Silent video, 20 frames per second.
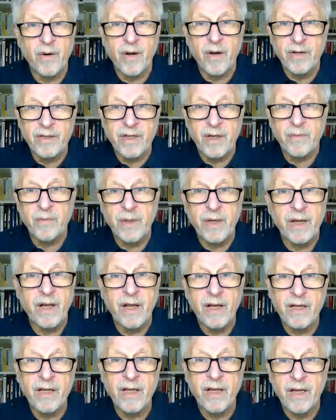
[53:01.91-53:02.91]
you're
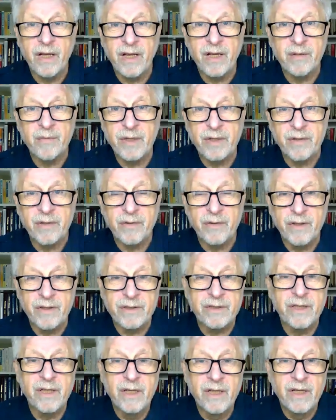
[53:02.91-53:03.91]
dumping alkaline
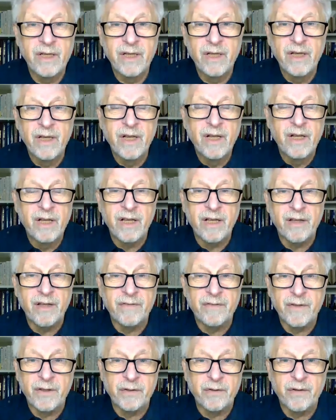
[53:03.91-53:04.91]
minerals.
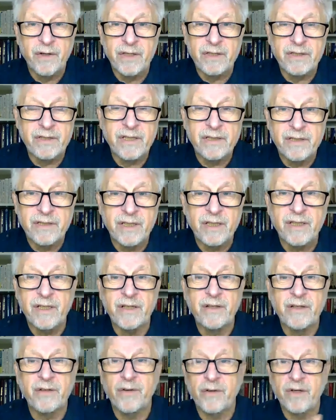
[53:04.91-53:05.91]
If the urine is
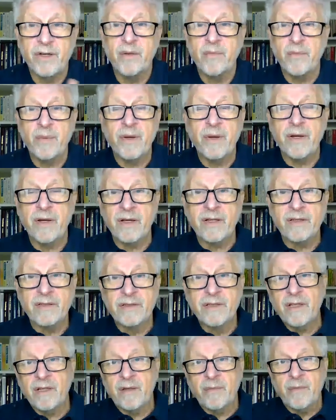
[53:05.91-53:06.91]
acidic, you're dumping
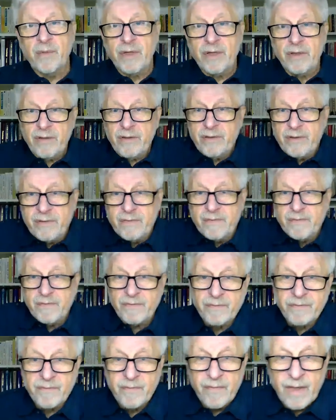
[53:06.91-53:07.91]
acidic
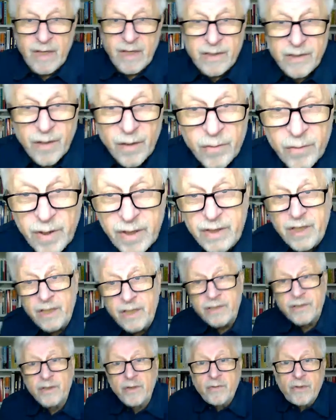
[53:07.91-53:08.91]
minerals. It
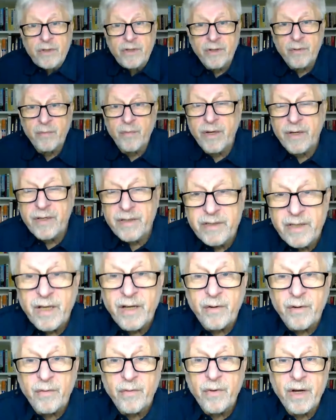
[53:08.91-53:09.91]
only tells you what your
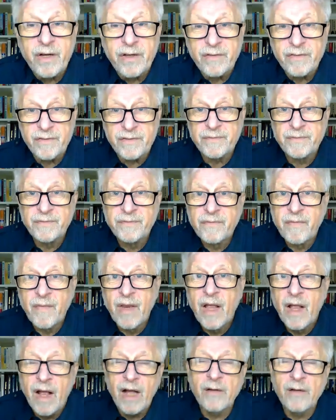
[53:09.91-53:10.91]
body's getting rid of.
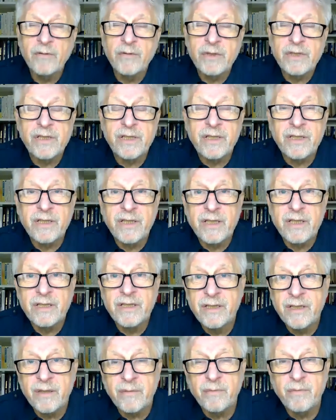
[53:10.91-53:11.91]
I would say
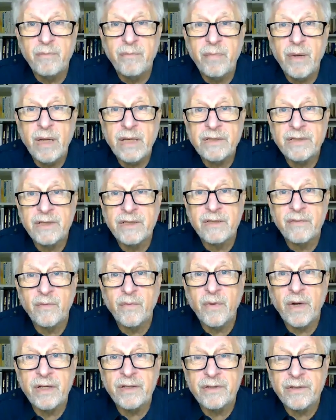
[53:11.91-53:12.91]
that's the
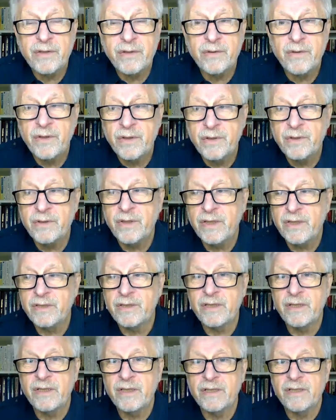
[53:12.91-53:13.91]
best way to do
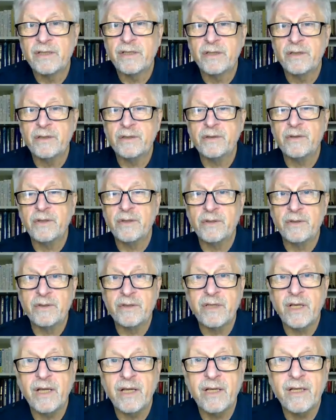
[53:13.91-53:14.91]
this is to
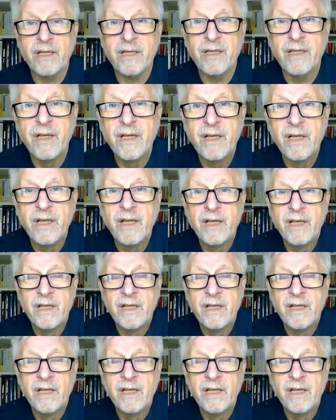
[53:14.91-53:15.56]
use a